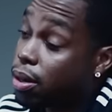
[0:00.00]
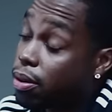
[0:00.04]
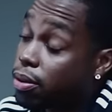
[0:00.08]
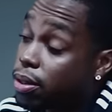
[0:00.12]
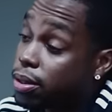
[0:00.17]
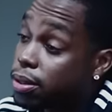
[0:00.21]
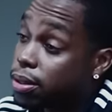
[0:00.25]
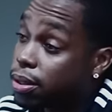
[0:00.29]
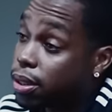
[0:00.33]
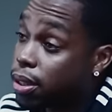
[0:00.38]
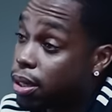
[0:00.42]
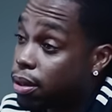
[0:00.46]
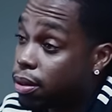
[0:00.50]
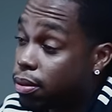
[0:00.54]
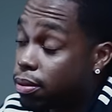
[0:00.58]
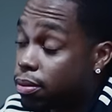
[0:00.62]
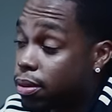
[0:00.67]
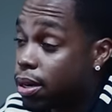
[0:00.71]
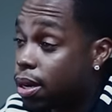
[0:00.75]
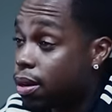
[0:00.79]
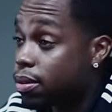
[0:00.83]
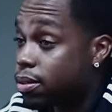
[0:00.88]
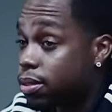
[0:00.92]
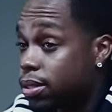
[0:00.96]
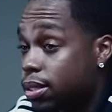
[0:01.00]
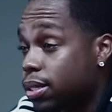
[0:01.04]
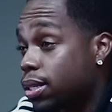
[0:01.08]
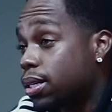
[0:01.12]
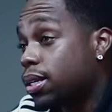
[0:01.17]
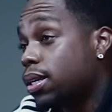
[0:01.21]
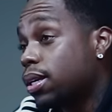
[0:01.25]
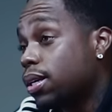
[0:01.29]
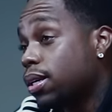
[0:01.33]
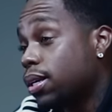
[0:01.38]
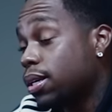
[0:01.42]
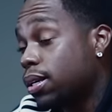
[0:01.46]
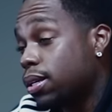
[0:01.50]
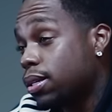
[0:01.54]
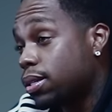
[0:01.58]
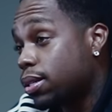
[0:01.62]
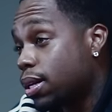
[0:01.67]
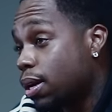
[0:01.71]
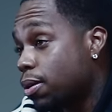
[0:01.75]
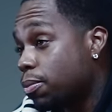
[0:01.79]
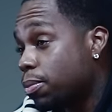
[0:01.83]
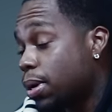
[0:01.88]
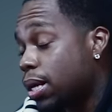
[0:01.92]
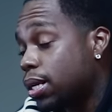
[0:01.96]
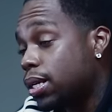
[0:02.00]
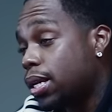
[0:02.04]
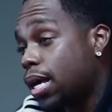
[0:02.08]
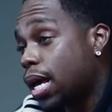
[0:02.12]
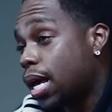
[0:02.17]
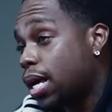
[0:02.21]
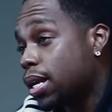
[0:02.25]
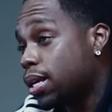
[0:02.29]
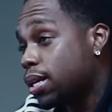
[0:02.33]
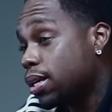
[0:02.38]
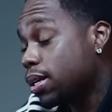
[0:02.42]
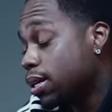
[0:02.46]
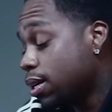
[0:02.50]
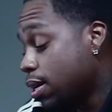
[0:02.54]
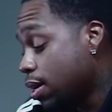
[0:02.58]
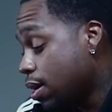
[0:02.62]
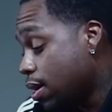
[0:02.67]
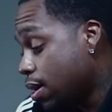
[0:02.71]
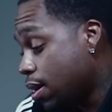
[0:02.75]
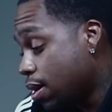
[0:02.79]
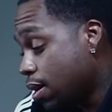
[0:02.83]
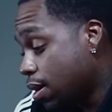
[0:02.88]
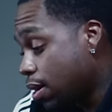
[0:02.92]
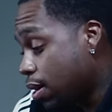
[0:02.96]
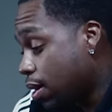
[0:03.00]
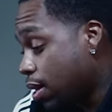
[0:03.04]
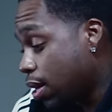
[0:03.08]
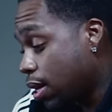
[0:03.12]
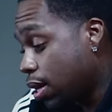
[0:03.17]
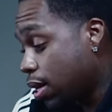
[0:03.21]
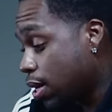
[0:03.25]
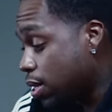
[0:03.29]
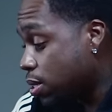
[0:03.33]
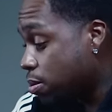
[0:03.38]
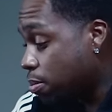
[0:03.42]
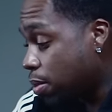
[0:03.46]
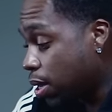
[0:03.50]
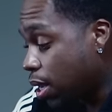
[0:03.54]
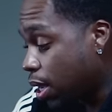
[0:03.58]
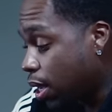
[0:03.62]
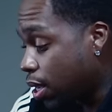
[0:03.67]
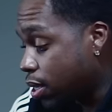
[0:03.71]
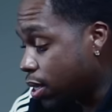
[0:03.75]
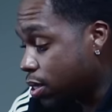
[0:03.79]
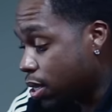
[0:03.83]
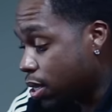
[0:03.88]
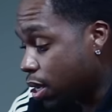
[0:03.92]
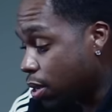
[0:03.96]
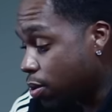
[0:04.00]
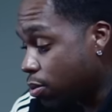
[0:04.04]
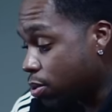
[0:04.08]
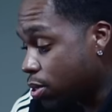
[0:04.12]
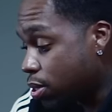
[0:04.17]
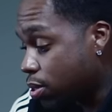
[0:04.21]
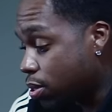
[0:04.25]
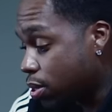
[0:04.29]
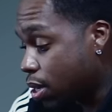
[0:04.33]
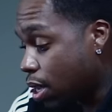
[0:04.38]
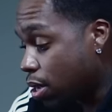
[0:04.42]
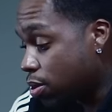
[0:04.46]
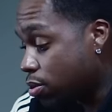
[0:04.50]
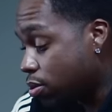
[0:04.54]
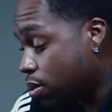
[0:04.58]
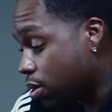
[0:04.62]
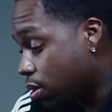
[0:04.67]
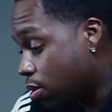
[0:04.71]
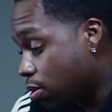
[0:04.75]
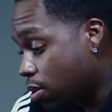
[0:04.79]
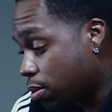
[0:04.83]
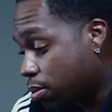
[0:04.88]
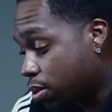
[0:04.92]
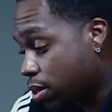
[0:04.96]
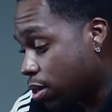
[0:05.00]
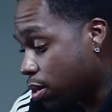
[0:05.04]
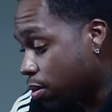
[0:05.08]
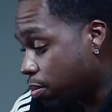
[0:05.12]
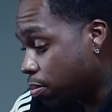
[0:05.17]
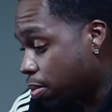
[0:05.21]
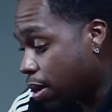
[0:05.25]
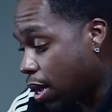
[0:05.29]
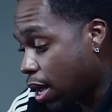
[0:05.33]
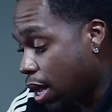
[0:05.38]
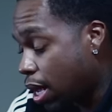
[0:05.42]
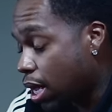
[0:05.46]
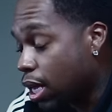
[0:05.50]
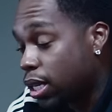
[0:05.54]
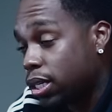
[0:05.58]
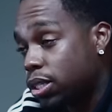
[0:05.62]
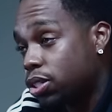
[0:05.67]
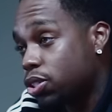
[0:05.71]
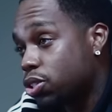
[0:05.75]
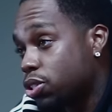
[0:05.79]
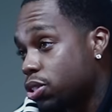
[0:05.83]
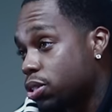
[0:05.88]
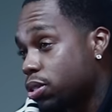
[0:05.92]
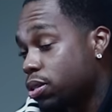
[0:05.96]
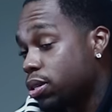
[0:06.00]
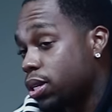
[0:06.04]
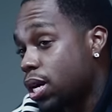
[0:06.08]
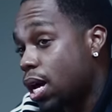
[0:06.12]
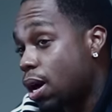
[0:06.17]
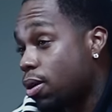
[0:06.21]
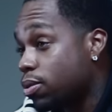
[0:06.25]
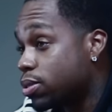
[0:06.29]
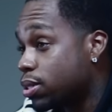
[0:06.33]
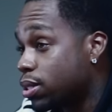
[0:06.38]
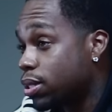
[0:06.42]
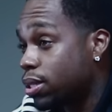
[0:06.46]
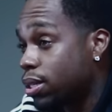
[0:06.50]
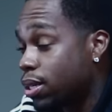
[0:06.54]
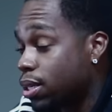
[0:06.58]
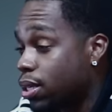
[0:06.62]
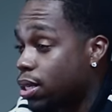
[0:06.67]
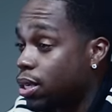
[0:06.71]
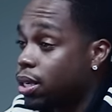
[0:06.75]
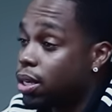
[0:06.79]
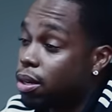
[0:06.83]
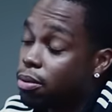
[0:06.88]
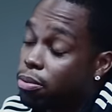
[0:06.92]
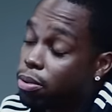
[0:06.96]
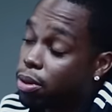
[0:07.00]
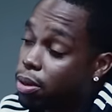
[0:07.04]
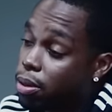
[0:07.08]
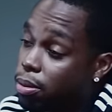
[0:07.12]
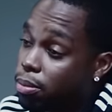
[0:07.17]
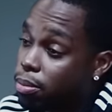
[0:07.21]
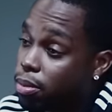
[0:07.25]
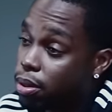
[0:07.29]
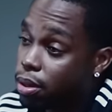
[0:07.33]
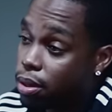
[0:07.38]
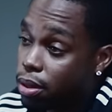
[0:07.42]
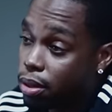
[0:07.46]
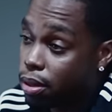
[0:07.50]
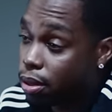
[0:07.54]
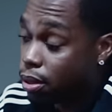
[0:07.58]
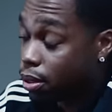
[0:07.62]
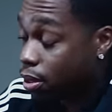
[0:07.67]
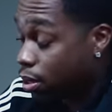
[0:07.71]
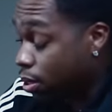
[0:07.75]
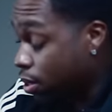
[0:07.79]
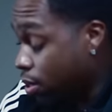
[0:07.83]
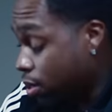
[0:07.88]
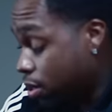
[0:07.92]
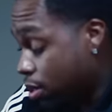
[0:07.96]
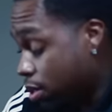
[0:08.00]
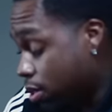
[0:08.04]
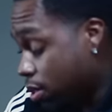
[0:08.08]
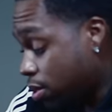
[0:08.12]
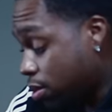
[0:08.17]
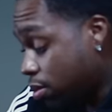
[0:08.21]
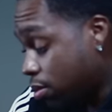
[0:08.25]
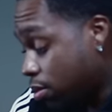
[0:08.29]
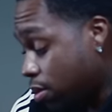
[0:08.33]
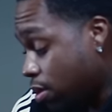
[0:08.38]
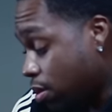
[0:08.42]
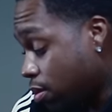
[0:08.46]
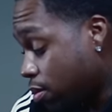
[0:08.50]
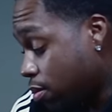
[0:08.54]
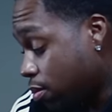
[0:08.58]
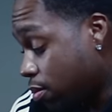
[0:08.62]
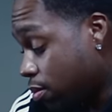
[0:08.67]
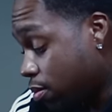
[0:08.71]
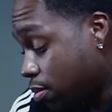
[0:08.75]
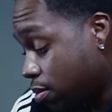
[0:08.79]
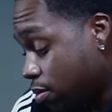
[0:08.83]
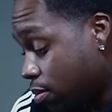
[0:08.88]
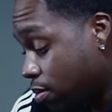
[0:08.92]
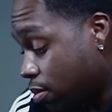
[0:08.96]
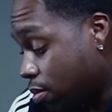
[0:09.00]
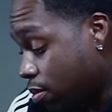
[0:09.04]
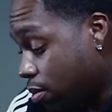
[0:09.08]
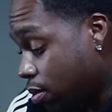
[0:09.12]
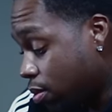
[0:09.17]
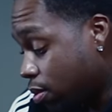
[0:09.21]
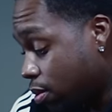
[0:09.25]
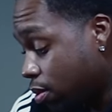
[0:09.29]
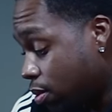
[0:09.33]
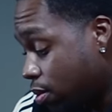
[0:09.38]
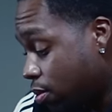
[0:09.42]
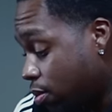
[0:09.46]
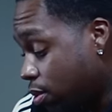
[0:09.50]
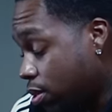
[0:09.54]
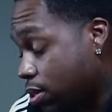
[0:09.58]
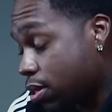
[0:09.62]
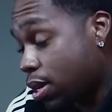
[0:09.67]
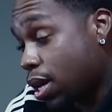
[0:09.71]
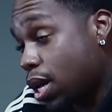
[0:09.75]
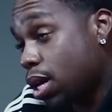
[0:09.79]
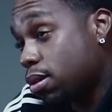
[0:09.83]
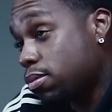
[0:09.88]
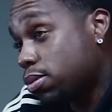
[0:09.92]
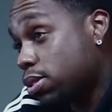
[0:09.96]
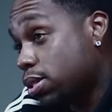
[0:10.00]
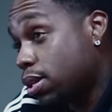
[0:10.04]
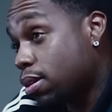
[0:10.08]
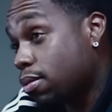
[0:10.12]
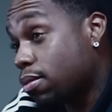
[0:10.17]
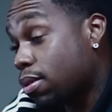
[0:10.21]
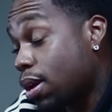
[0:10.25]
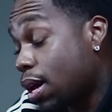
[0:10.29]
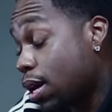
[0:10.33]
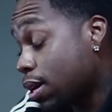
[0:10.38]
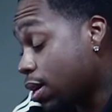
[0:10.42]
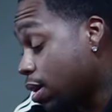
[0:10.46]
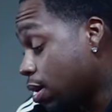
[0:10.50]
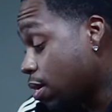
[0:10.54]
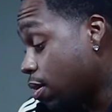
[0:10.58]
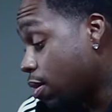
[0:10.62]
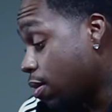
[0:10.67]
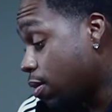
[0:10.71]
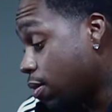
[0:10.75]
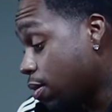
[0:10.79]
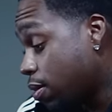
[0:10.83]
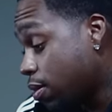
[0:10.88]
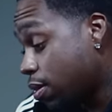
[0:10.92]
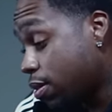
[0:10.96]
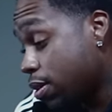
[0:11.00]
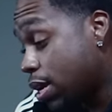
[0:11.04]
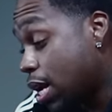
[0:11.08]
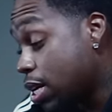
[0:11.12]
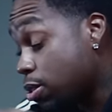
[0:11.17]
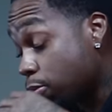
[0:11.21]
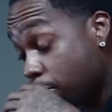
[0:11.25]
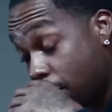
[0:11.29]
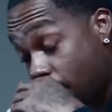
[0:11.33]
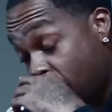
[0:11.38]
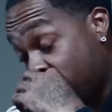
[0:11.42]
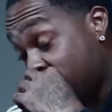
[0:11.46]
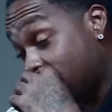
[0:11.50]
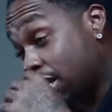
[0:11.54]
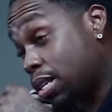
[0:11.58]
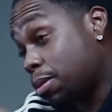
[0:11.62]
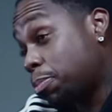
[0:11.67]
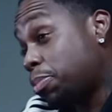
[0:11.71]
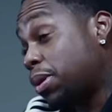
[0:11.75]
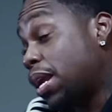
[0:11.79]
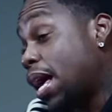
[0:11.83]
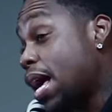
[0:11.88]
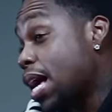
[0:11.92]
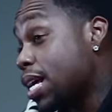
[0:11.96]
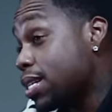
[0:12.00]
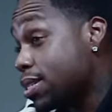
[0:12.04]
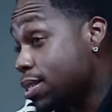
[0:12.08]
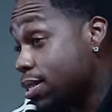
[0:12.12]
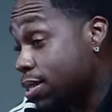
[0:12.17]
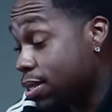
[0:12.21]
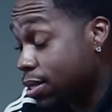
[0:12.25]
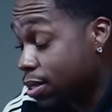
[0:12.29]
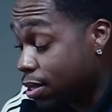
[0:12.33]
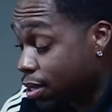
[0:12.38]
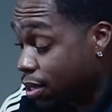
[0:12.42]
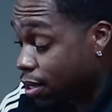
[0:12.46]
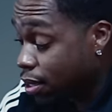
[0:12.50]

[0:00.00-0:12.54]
Golden Sun when I was a little kid. Like, my daddy and his mans, they used to go up there buying hella jewelry. I was a little kid with them. Just, you know, want to do the same shit when I get older. That's when they was at the plaza.